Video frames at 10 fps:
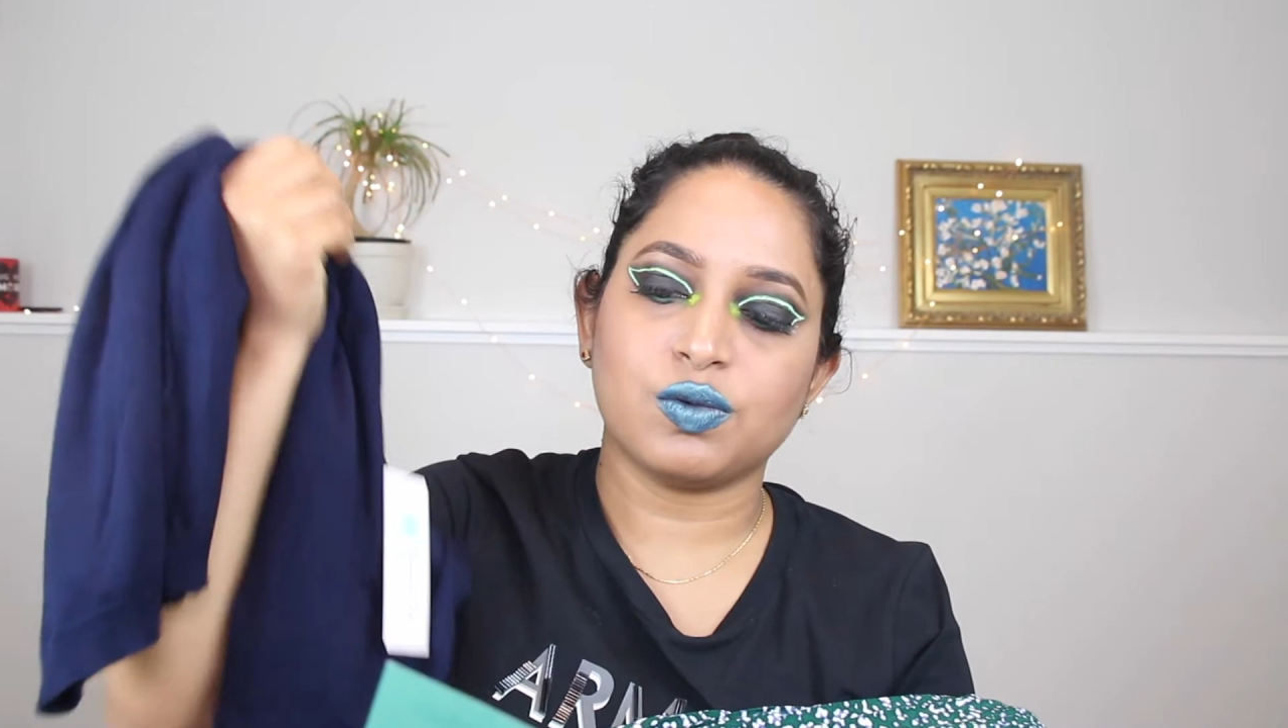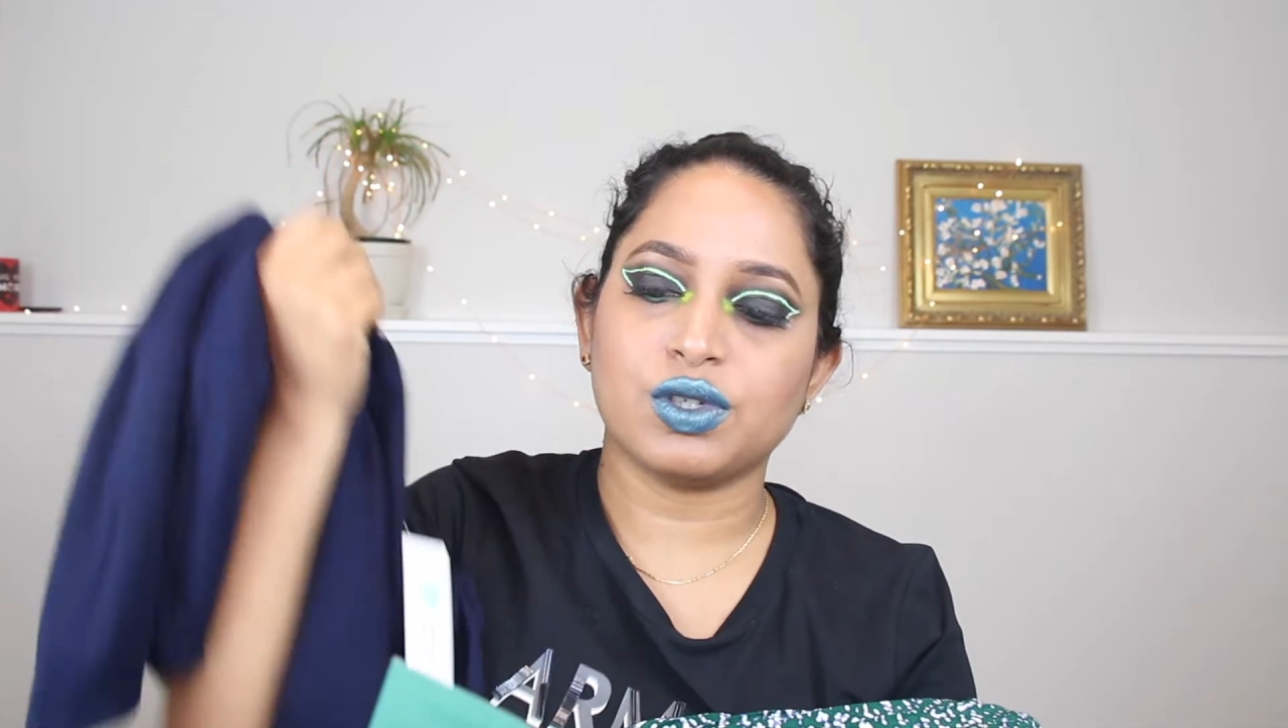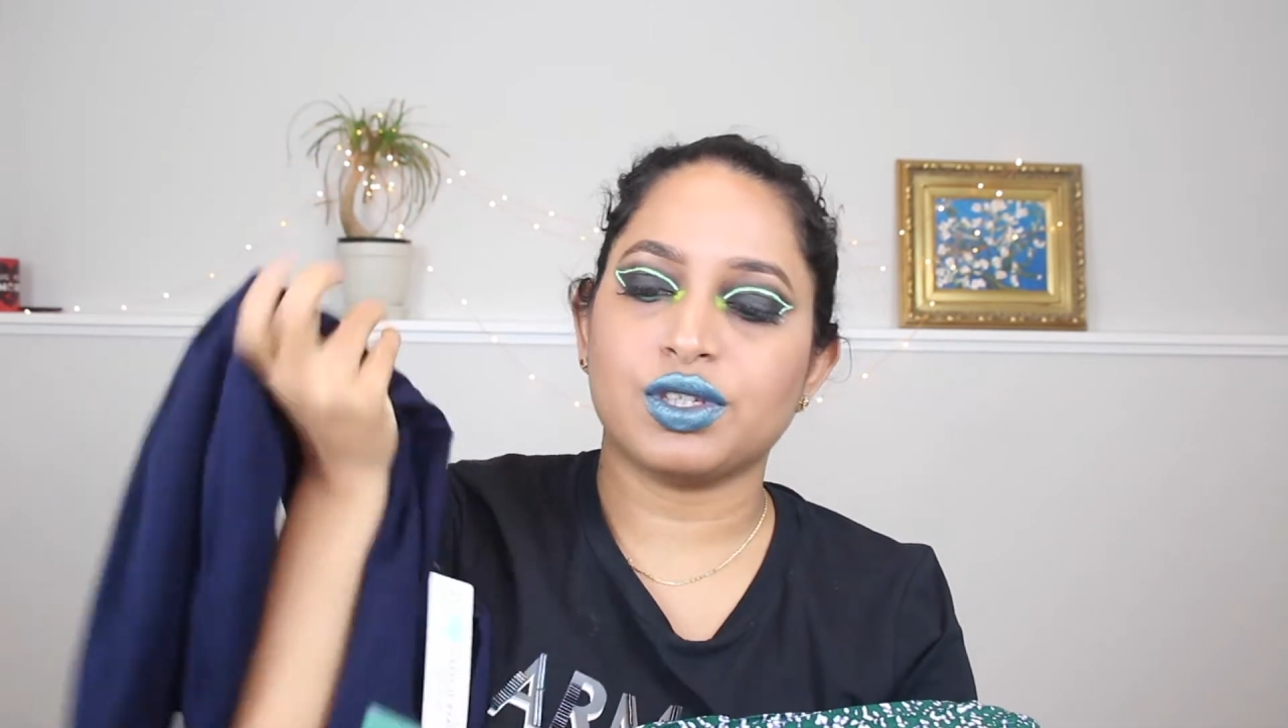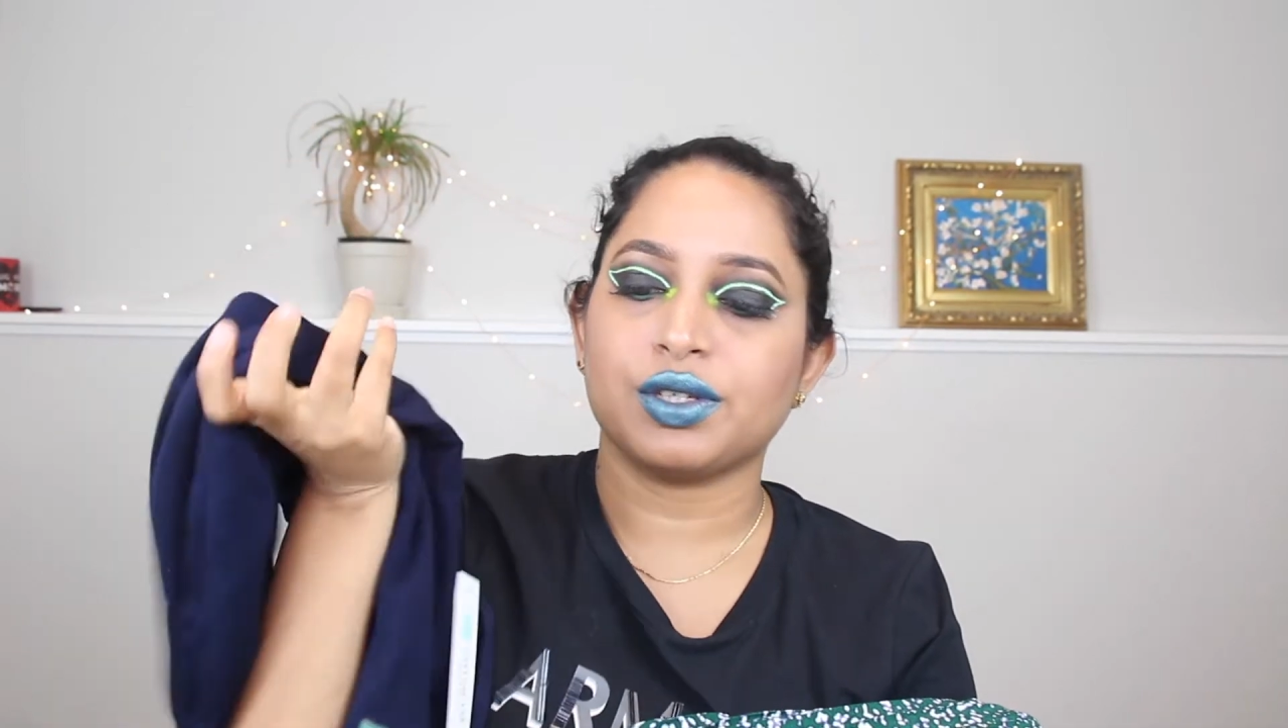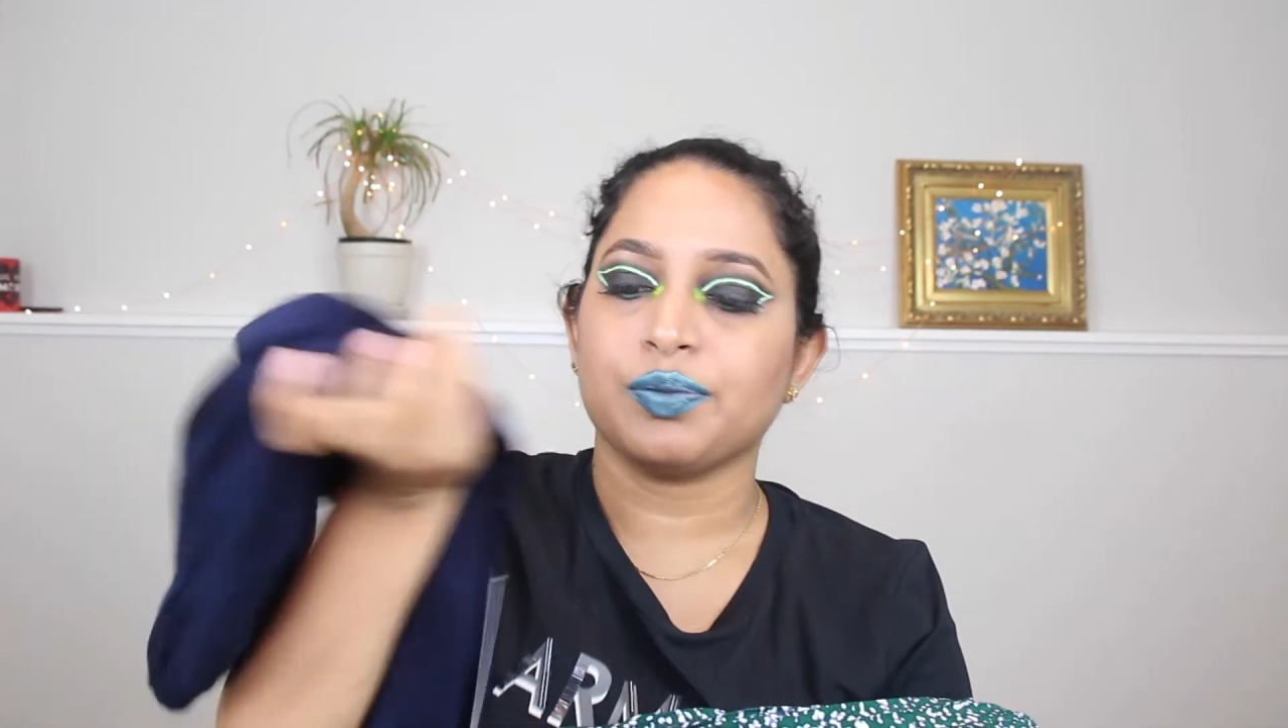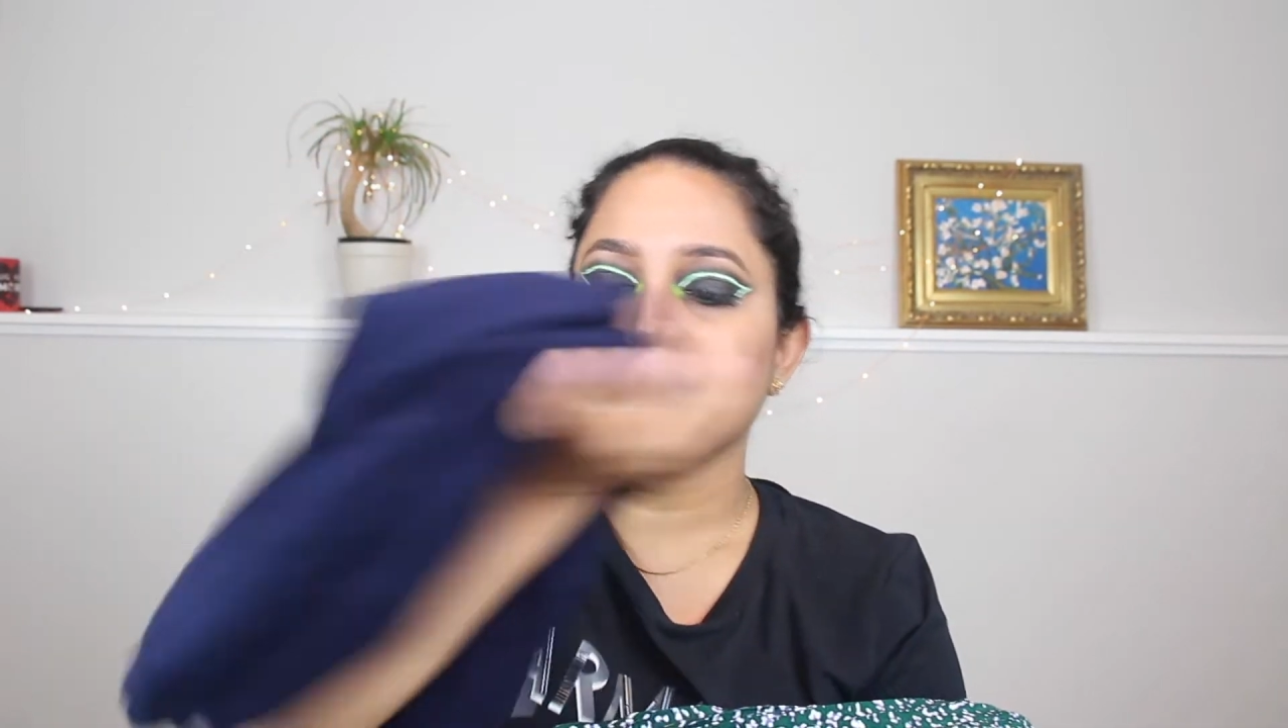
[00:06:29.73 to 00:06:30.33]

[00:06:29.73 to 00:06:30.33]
for